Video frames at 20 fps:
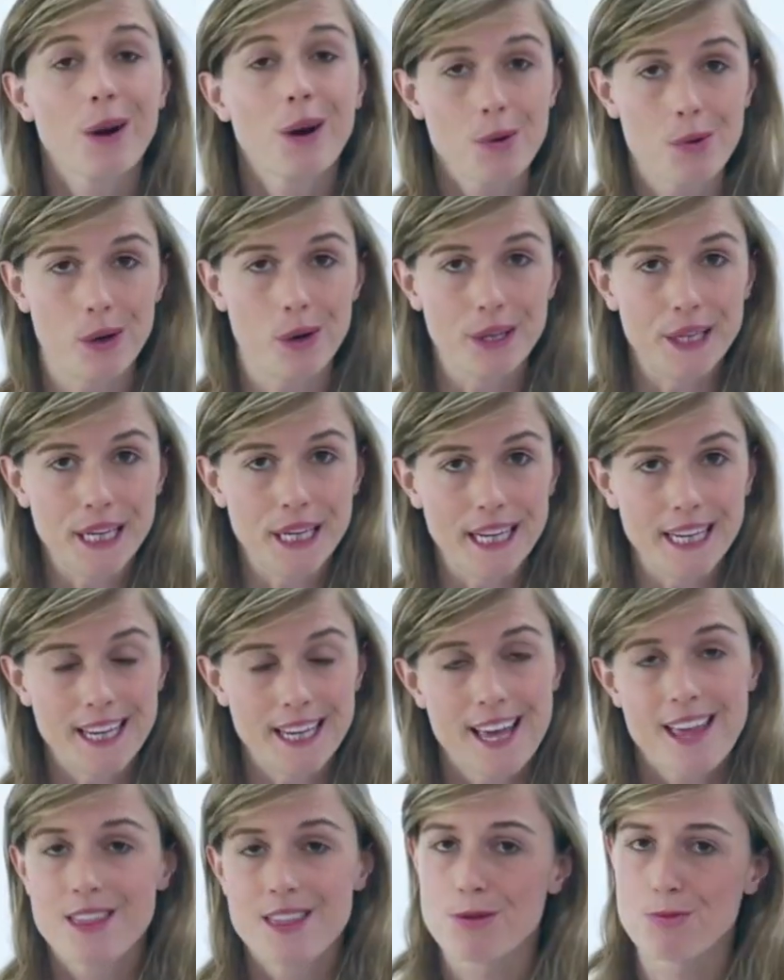or equality,
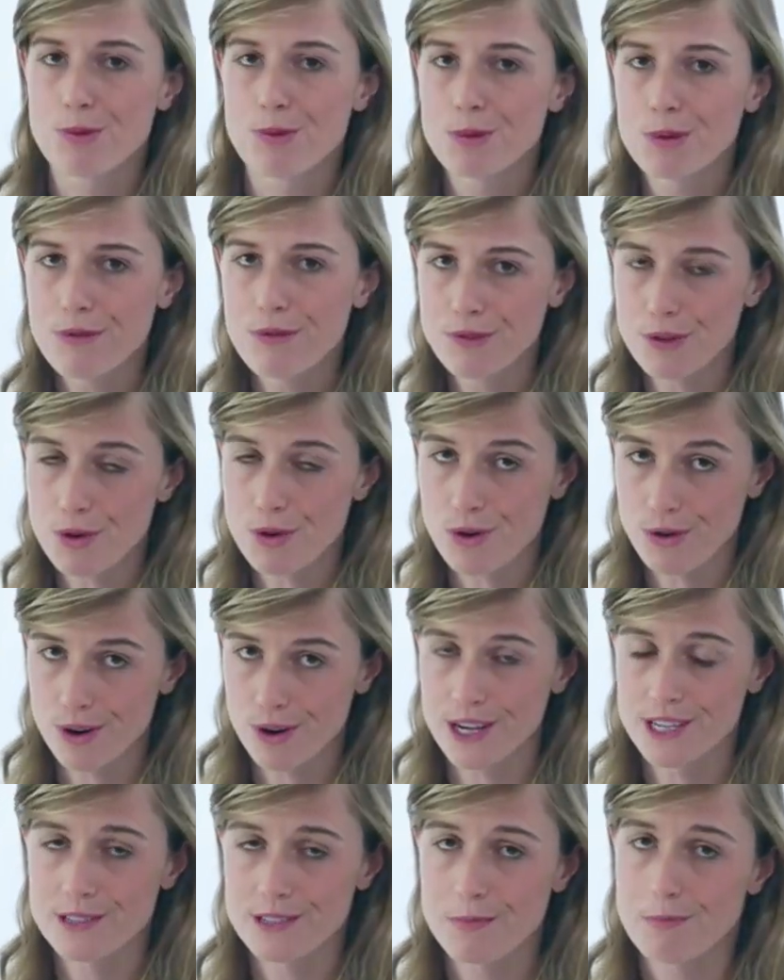the rule of law
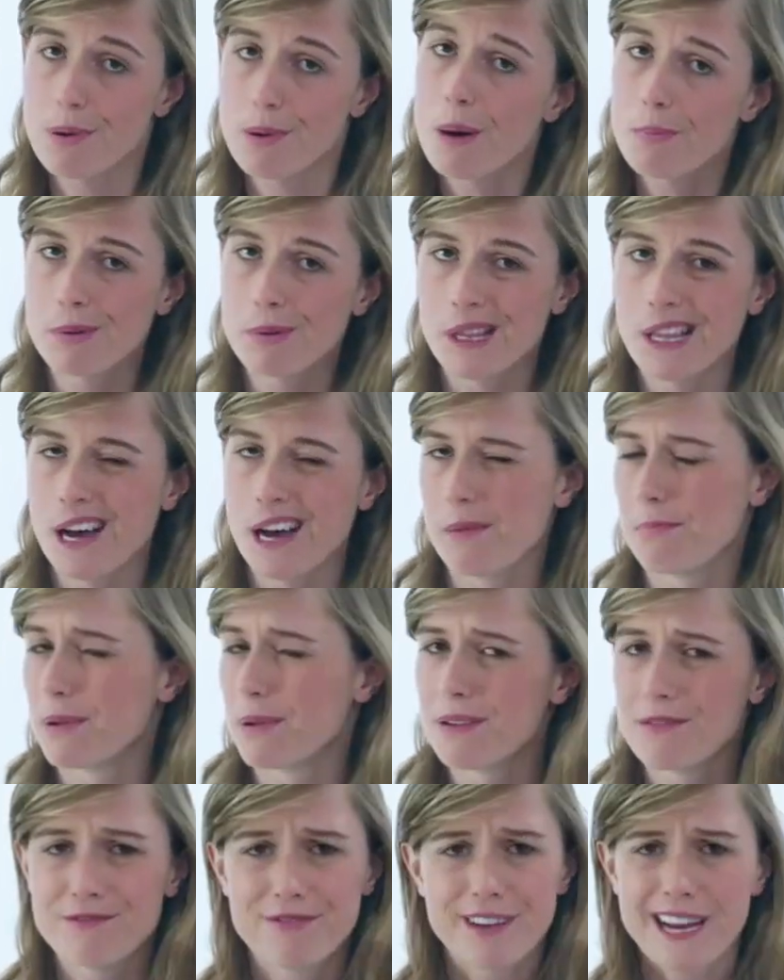is a popular but
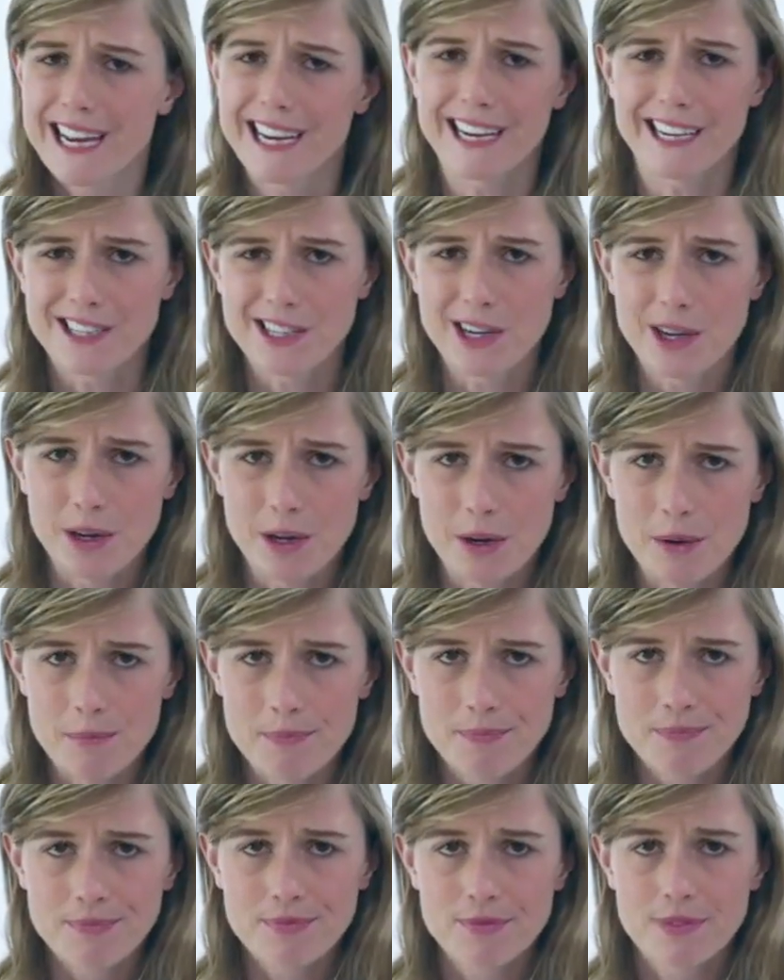vague term.
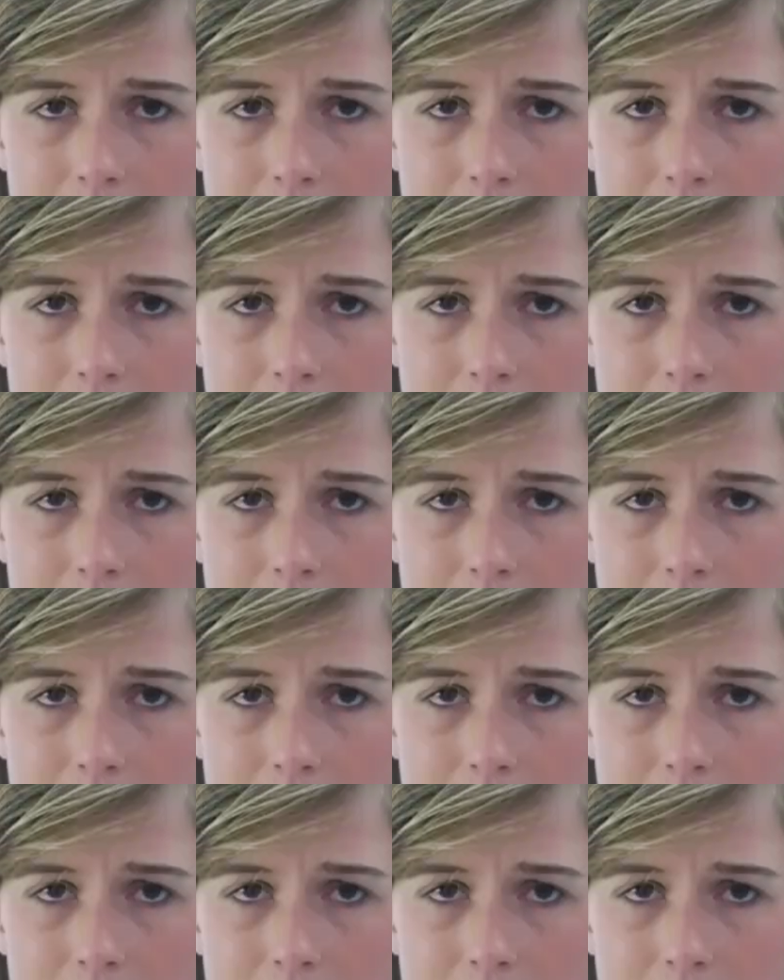